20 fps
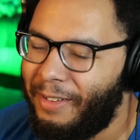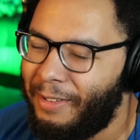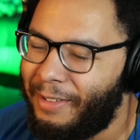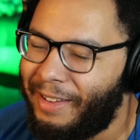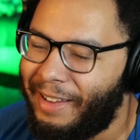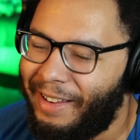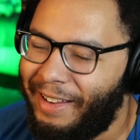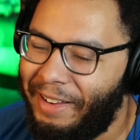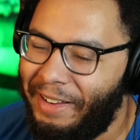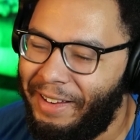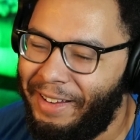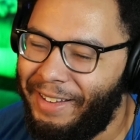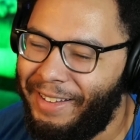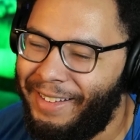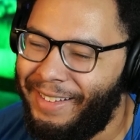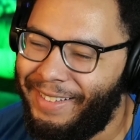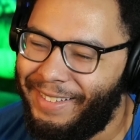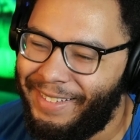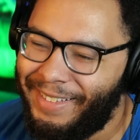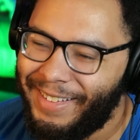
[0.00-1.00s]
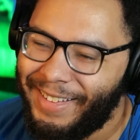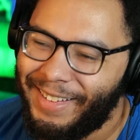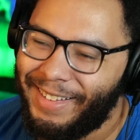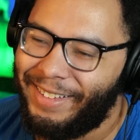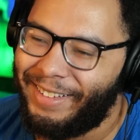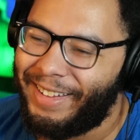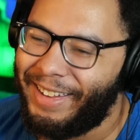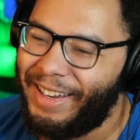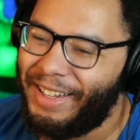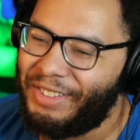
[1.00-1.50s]
okay.
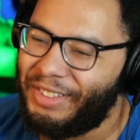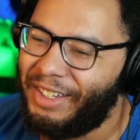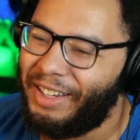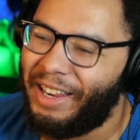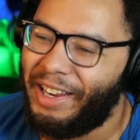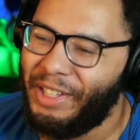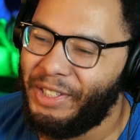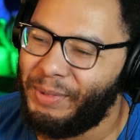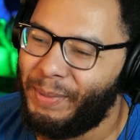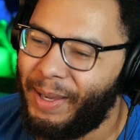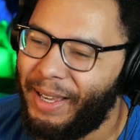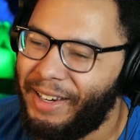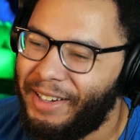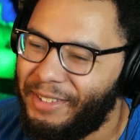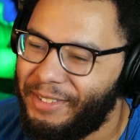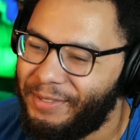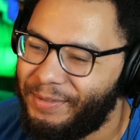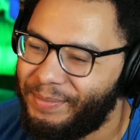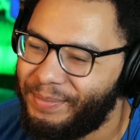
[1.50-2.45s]
Okay, that's good hiding spot.